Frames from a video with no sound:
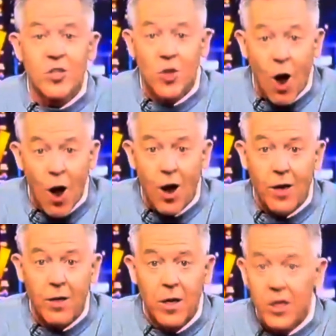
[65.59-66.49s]
gone.
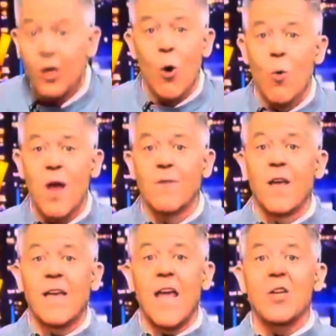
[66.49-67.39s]
You go away on
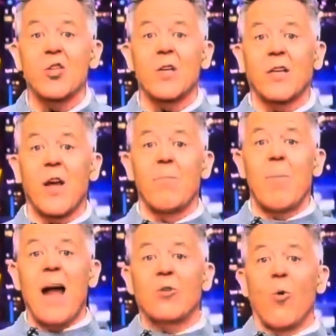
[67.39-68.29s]
vacation and come
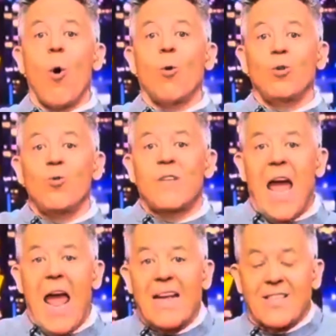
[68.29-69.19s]
back to a whole new
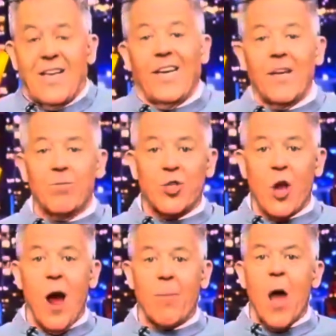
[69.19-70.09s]
gang setting up
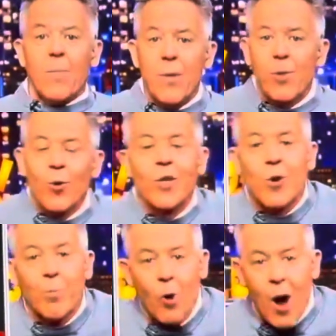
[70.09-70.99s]
shop. People are in your
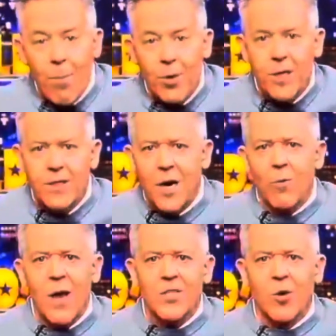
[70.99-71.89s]
property,
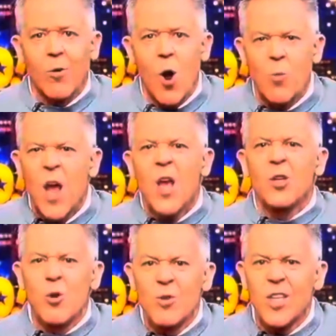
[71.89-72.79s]
terrorizing your home,
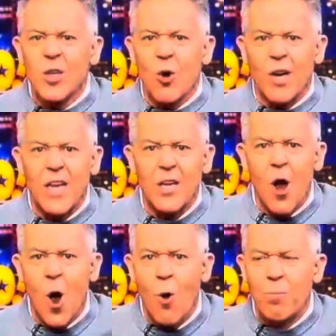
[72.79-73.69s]
using your
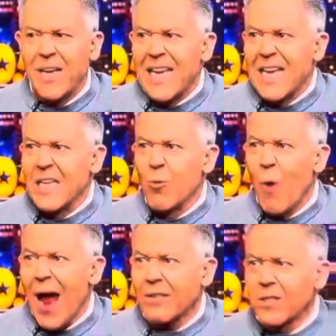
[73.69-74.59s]
in-home bikini
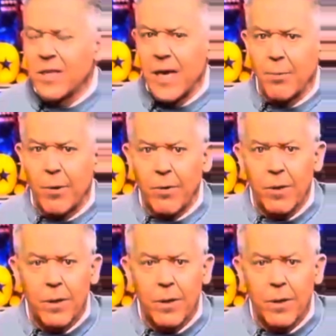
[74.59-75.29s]
wax table.